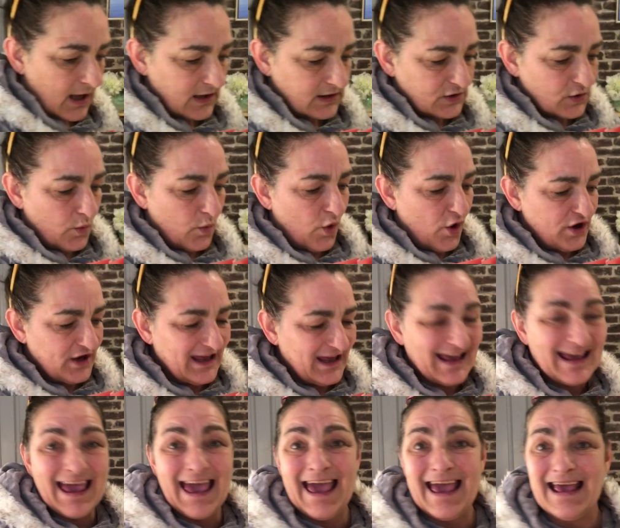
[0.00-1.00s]
So what you
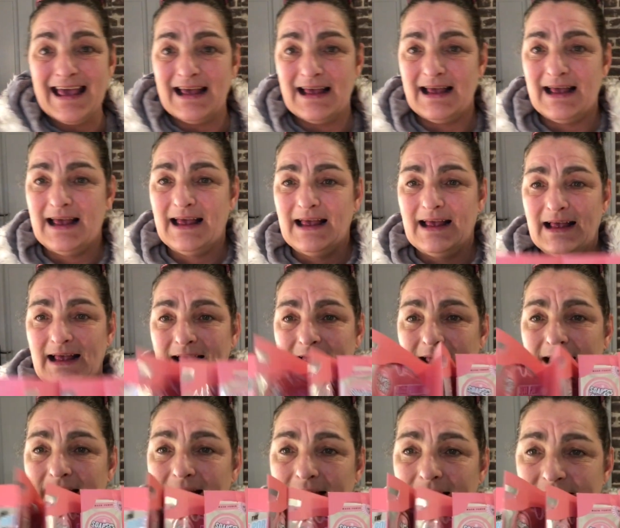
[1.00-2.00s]
get
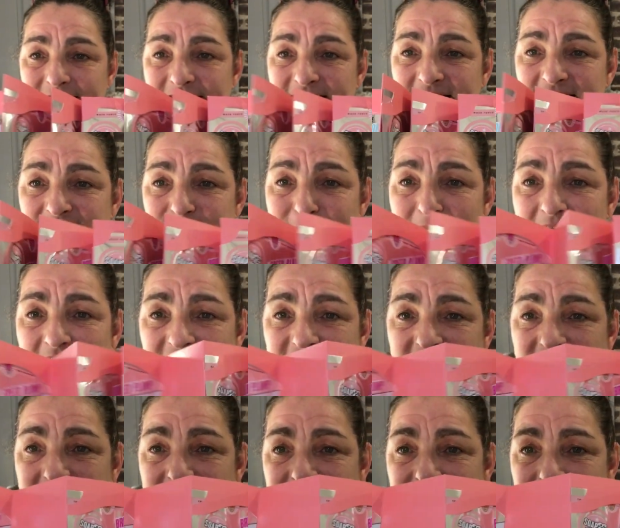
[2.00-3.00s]
is these
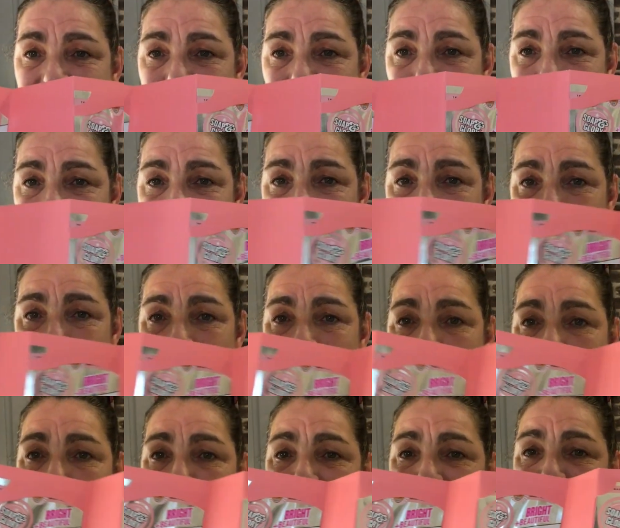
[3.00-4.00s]
masks,
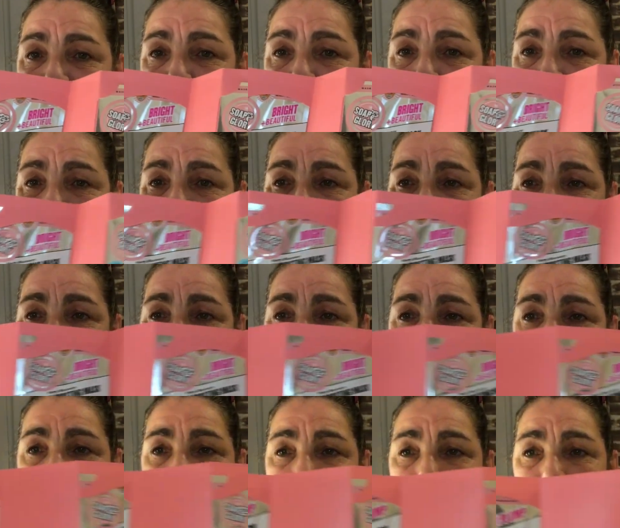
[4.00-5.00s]
and when you open them up,
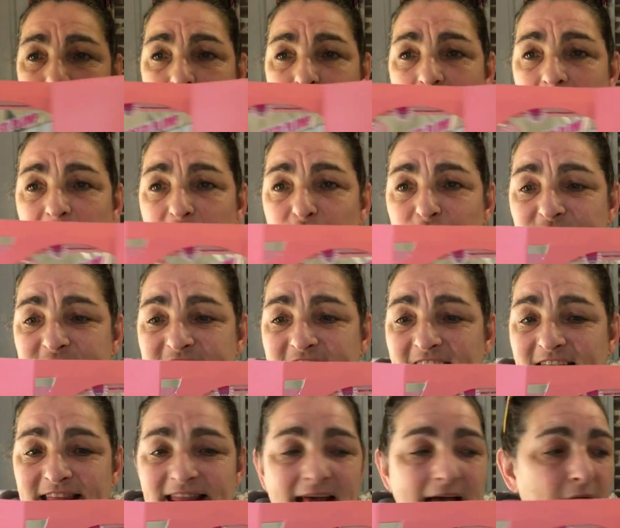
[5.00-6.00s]
it looks
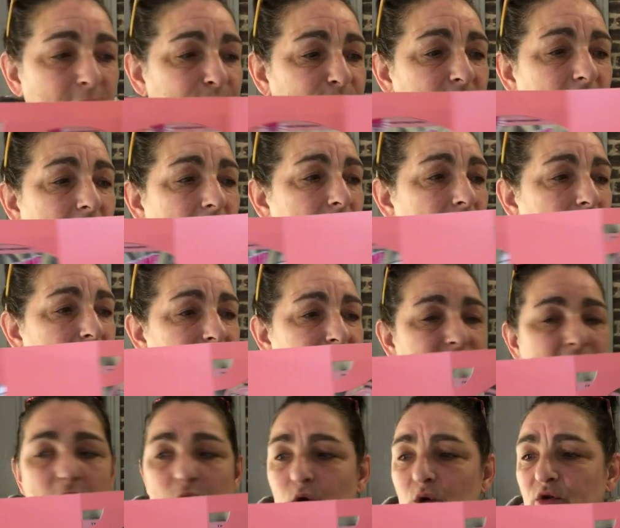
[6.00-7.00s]
like that.
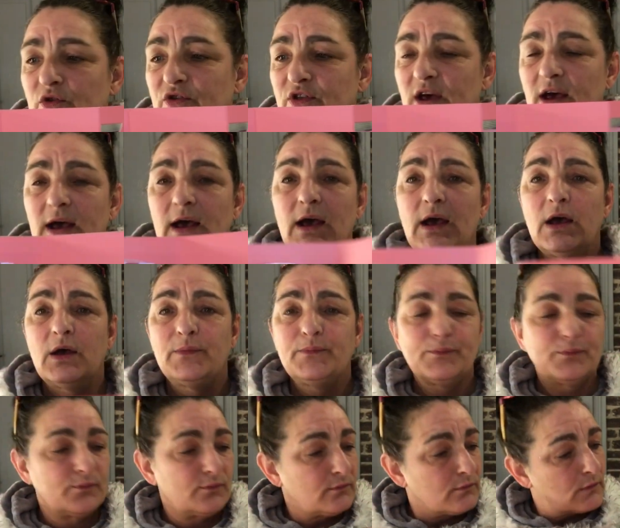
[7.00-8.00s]
Now the
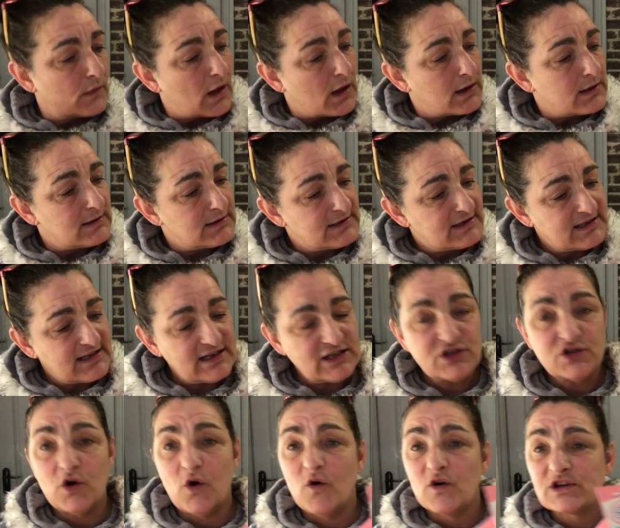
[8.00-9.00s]

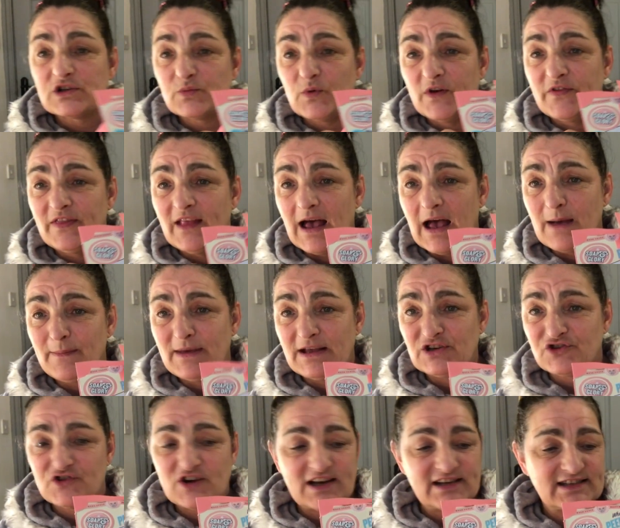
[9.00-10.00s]
detox one that I'm
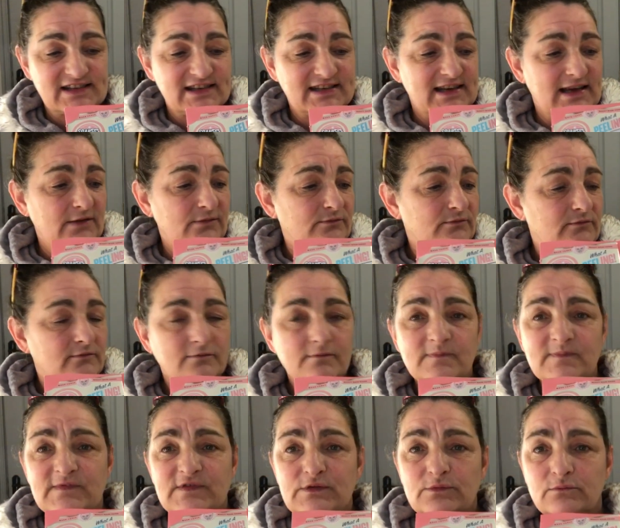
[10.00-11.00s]
interested in,
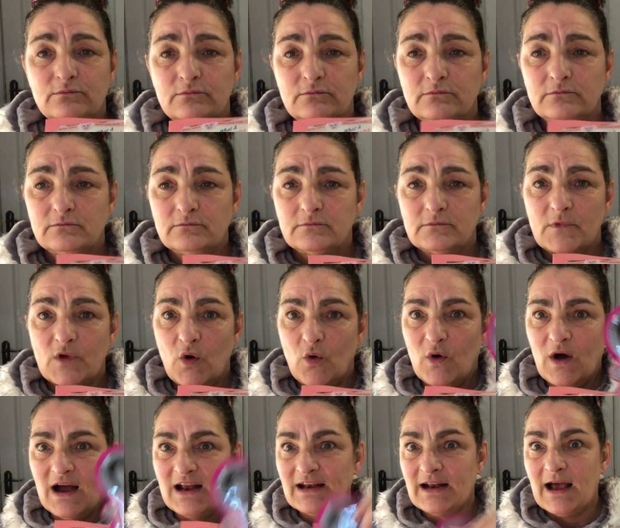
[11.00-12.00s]

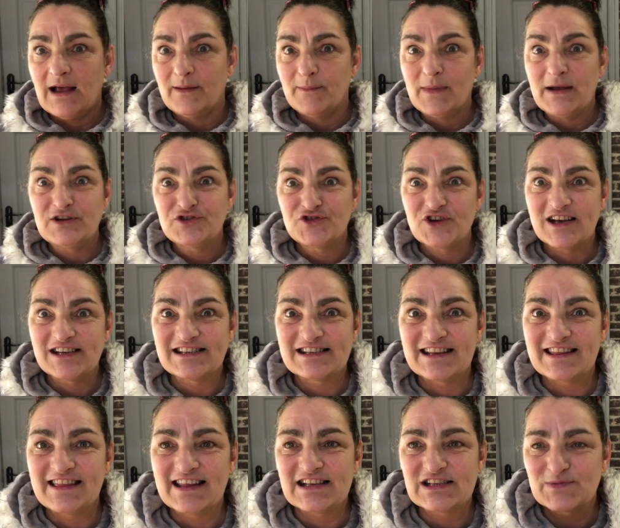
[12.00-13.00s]
and I'm interested
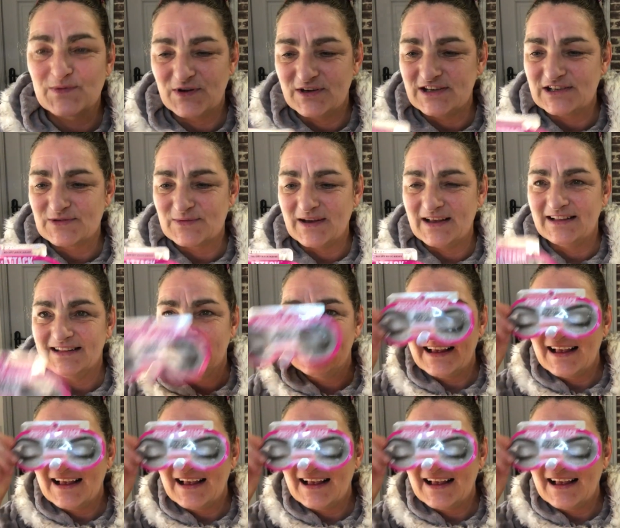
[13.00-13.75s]
in this one as well.